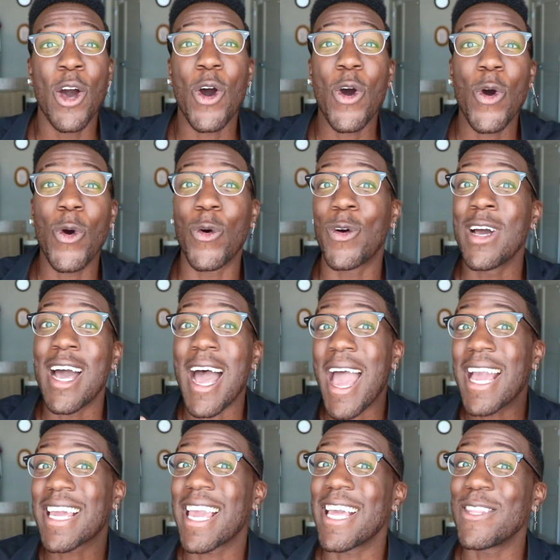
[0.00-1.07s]
oh, I
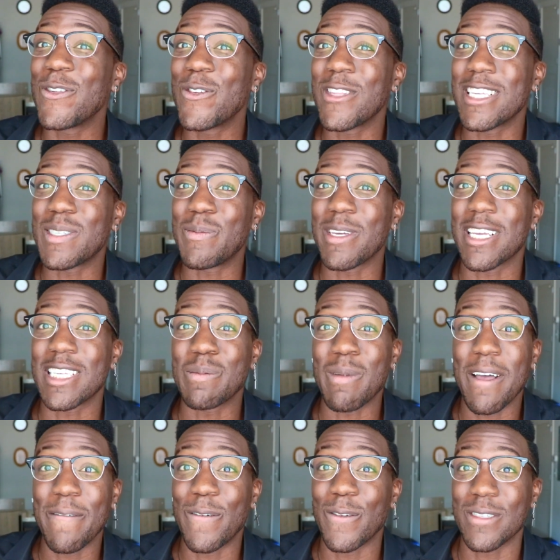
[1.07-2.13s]
can't do this because
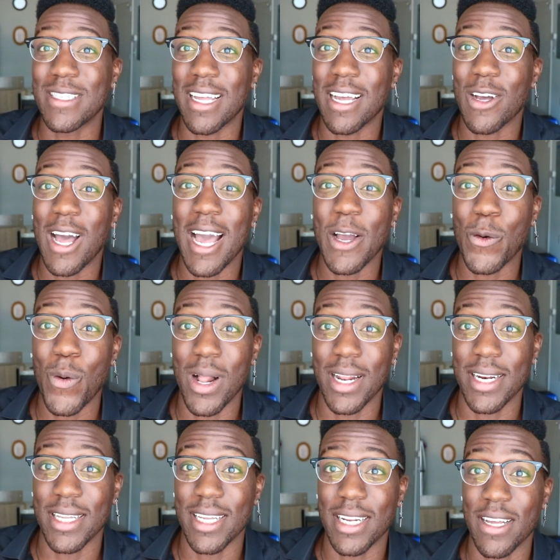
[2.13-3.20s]
my phone's not high
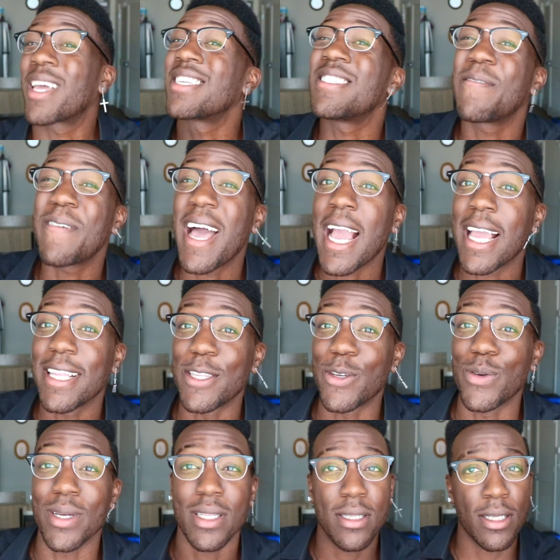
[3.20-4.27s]
quality enough. Because if I can
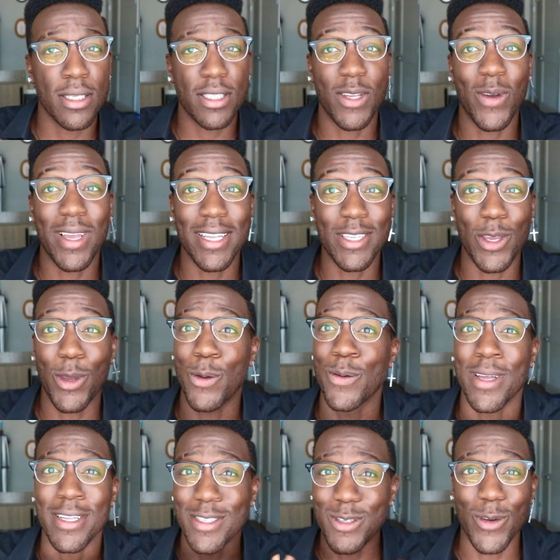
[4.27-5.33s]
do it, so can you,
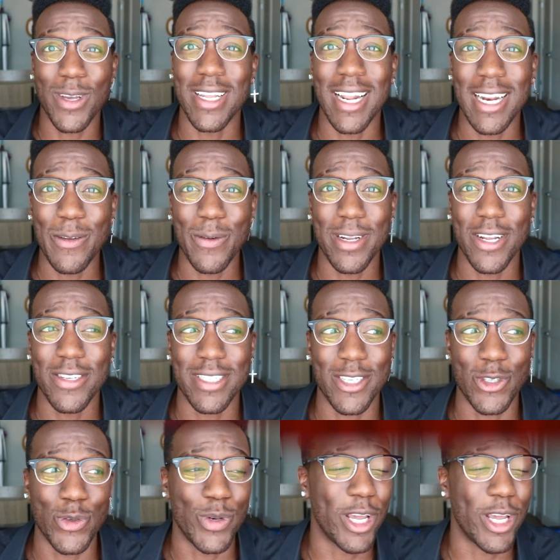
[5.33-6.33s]
and so can anyone else that you